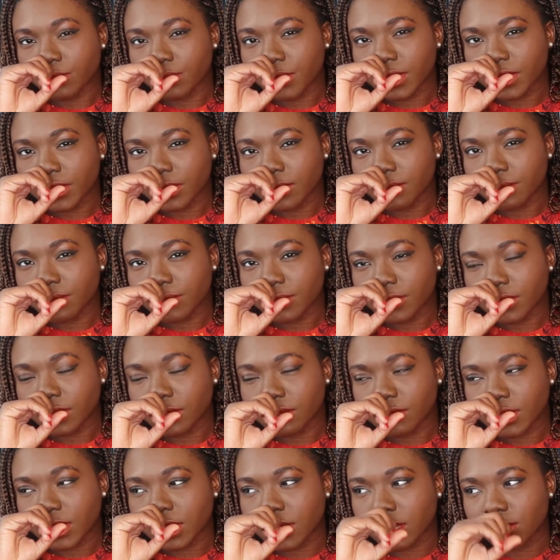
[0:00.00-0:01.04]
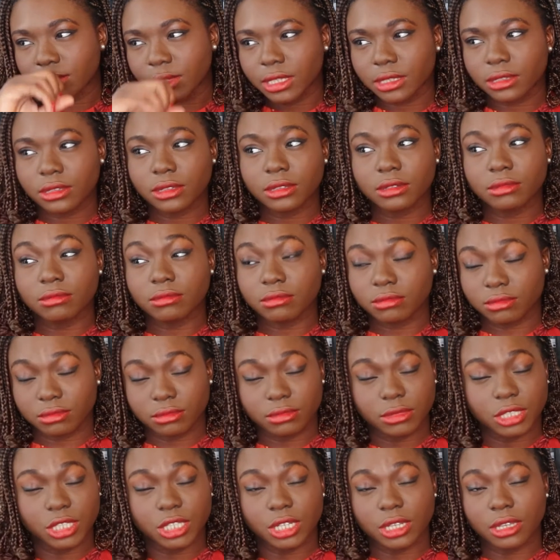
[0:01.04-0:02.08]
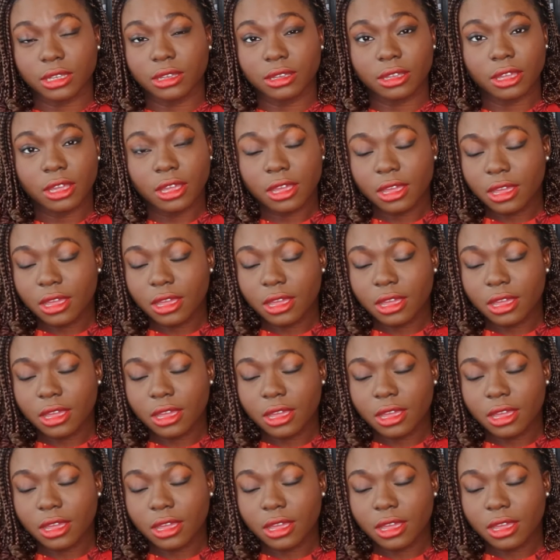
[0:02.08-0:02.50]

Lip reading: but it seemed like she